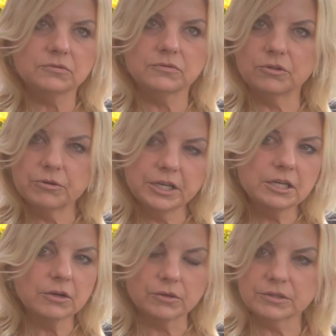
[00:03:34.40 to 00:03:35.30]

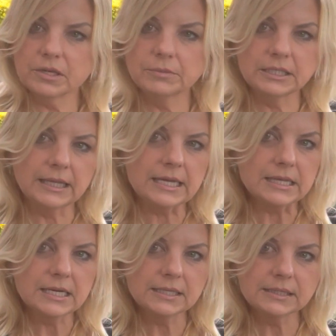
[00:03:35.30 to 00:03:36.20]
30 or something like
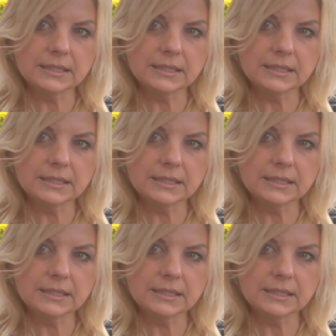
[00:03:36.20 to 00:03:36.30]
this,